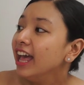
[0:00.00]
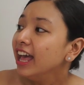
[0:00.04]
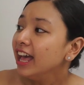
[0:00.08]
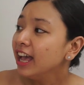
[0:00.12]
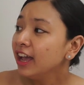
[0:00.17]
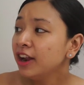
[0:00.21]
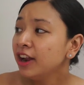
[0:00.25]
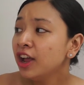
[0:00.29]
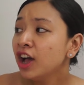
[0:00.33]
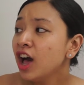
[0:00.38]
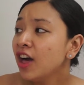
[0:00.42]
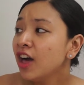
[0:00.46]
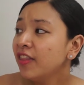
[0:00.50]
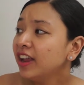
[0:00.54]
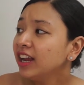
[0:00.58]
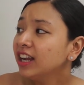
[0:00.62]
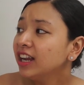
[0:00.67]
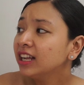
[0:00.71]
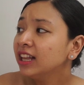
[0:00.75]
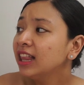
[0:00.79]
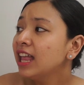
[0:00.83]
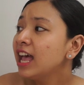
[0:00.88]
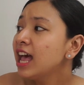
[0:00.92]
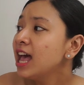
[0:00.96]
and all
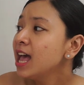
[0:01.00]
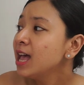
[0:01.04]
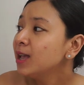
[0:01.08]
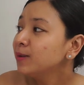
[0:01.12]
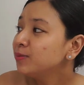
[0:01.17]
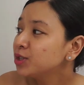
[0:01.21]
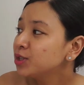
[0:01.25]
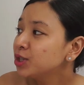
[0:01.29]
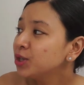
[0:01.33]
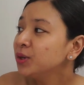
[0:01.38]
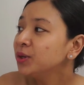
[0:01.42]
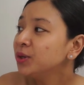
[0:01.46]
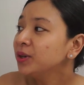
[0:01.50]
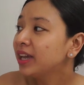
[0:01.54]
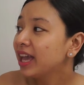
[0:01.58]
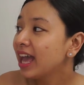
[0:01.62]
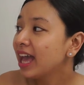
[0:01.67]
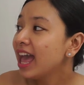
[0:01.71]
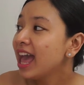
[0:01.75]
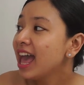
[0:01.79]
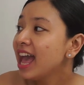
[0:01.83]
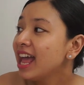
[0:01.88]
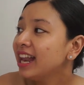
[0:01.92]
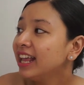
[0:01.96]
the claps you
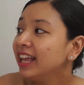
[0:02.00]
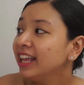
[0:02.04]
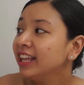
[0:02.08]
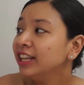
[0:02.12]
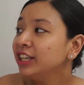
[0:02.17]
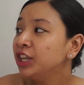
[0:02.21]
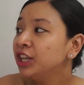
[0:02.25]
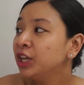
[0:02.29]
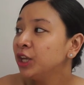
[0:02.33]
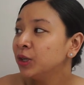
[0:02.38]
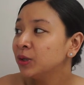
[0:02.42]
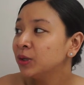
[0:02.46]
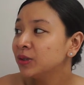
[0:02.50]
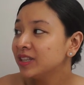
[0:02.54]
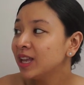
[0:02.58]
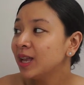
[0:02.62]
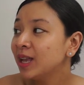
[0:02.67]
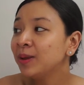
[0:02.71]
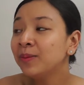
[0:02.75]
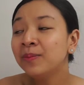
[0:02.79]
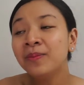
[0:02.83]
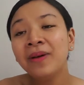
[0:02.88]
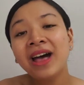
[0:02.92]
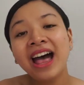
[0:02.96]
get in
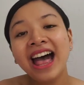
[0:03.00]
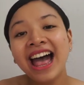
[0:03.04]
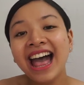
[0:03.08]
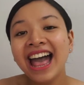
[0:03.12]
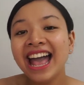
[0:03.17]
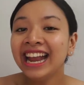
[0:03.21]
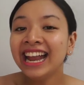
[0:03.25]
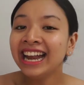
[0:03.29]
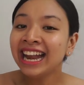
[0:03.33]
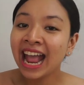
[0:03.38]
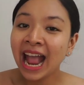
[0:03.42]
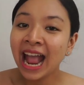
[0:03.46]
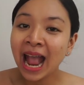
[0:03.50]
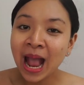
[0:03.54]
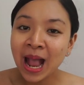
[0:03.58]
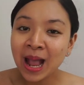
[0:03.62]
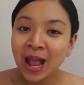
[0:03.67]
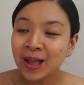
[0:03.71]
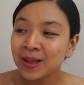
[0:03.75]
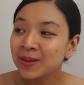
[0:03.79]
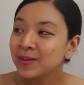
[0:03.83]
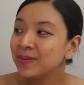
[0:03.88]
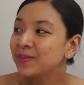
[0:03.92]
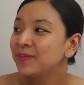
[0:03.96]
using my
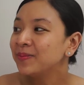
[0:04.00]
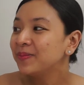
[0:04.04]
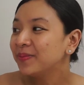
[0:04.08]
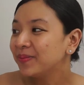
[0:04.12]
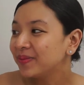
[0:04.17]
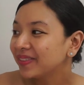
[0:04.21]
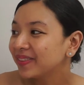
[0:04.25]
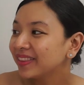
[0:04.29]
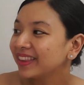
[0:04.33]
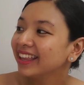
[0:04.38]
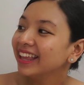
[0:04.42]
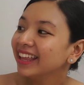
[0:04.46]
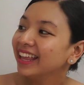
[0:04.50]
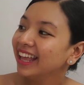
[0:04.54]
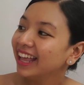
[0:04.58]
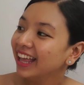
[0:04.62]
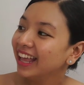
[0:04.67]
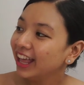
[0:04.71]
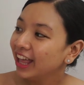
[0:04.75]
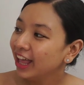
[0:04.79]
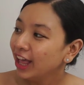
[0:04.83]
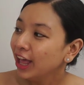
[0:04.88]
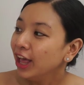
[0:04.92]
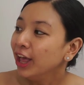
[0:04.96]
name,
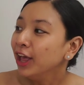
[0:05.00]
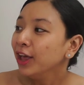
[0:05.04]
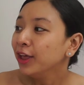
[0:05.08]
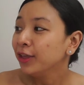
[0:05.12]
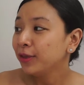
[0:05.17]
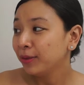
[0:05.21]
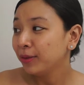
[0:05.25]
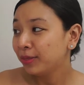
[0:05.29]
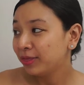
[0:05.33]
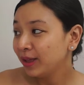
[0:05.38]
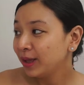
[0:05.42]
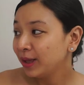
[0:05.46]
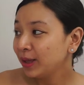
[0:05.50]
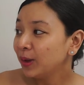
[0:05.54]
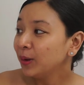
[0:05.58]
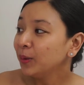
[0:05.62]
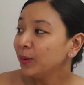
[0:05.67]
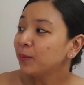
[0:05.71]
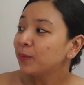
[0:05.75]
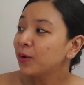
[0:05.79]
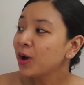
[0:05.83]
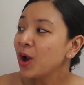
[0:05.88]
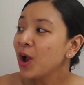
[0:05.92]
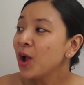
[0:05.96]
you think you
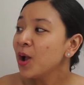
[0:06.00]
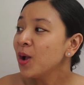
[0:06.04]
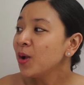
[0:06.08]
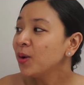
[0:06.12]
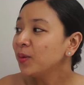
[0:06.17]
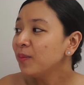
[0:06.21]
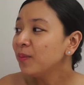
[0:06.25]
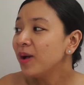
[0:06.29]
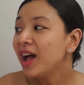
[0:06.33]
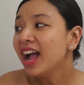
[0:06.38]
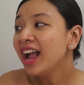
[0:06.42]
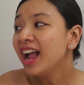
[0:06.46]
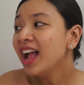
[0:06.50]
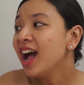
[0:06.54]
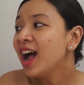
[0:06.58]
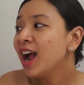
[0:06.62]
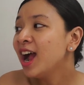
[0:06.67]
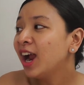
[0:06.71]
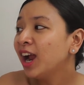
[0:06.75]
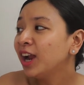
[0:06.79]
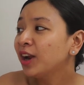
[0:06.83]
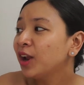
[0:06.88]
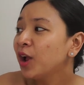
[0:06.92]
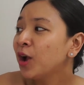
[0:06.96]
broke my
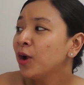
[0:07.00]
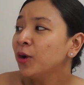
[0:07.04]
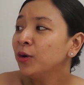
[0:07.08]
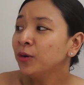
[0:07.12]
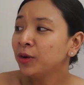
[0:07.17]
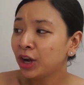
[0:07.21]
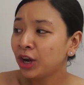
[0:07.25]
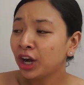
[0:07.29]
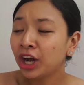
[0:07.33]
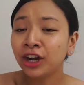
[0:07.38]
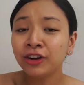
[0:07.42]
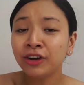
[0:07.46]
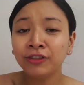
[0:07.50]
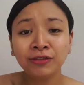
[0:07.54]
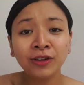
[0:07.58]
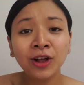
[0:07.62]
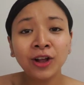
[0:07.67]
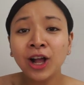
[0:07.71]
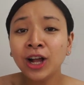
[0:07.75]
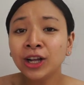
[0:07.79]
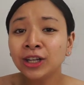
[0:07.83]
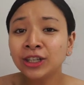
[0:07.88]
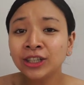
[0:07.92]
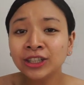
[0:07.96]
heart, oh girl,
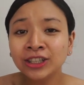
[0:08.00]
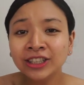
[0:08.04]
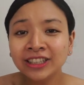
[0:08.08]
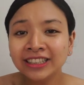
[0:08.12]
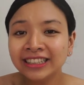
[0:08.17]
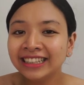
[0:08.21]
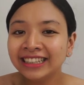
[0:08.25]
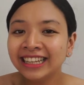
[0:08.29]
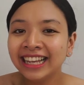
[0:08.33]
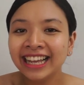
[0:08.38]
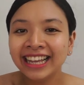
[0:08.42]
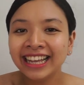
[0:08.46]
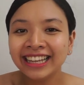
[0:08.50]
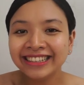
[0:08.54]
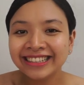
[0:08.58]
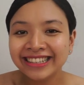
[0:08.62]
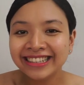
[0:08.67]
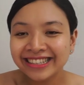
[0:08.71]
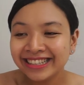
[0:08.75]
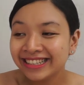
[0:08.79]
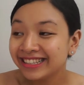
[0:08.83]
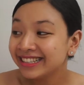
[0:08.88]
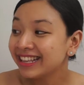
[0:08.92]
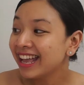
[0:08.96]
for goodness
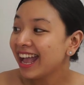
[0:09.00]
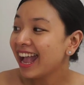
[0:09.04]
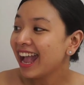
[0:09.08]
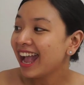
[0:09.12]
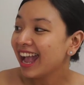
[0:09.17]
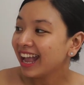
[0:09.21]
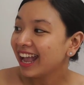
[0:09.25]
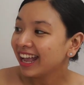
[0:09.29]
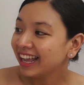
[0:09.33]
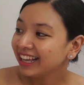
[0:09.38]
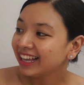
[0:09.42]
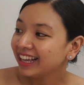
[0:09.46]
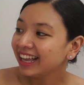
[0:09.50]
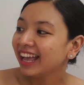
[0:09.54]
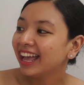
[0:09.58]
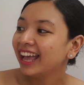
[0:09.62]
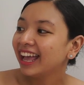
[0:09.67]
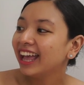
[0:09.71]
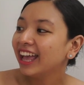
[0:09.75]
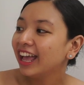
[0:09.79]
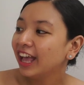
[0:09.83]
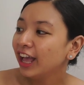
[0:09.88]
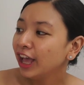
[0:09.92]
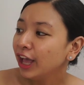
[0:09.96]
sake.
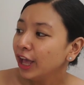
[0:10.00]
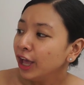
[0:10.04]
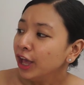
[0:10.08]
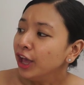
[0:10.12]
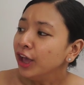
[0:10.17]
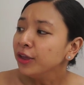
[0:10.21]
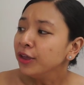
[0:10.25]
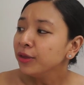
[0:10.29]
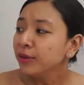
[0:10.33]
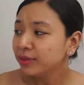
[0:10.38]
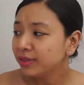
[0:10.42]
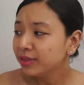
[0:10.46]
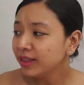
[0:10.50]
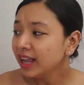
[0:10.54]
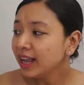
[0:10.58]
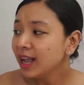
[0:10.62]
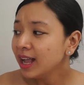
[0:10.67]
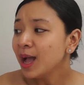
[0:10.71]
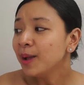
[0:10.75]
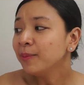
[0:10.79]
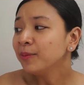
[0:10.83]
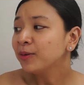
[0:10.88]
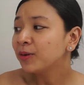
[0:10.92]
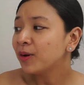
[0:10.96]
You think
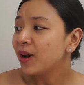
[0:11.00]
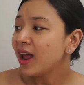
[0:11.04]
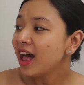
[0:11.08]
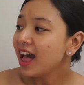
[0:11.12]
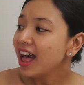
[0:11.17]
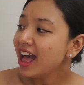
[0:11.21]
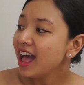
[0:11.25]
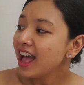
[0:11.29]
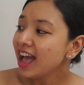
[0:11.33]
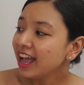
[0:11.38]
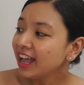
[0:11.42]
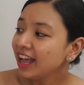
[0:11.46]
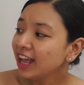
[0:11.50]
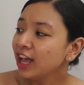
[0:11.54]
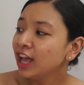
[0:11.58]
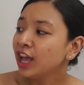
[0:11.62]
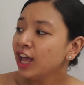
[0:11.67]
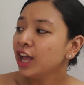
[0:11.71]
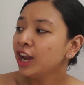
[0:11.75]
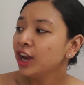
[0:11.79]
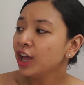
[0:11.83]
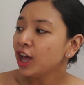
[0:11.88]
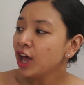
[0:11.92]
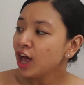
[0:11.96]
I'm
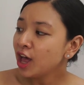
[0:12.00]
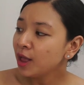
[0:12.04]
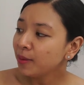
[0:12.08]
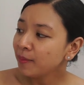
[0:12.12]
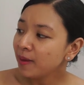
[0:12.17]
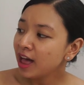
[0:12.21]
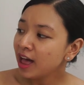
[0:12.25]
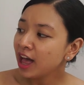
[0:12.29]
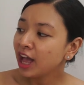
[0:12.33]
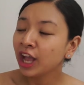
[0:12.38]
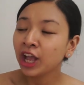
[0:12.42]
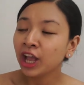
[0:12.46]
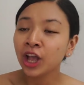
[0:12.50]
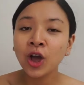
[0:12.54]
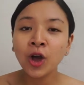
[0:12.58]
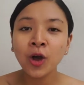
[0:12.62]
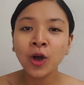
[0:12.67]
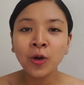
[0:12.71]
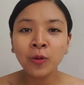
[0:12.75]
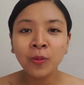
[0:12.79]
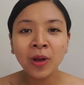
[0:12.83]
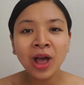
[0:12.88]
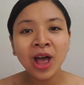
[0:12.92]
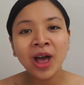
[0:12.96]
crying on my
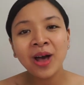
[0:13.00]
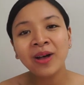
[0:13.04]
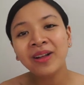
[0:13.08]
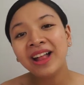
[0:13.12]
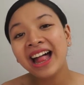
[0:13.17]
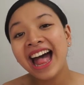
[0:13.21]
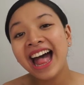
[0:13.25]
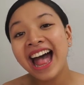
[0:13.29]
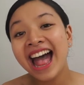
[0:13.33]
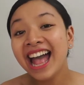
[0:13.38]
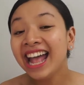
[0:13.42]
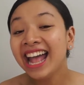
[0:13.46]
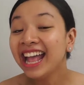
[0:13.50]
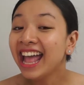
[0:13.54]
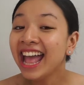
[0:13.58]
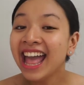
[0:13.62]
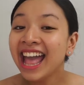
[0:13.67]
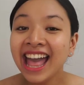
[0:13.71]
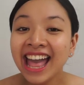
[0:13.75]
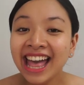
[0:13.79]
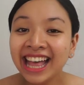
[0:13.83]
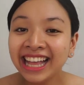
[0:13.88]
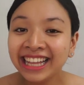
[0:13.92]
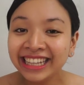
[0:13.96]
own, well I
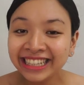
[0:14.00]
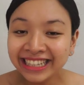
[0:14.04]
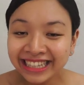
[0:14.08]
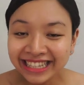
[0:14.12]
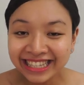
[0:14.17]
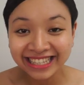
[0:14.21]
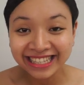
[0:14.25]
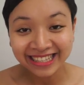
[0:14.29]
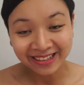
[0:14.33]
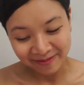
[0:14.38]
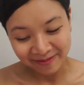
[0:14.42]
ain't.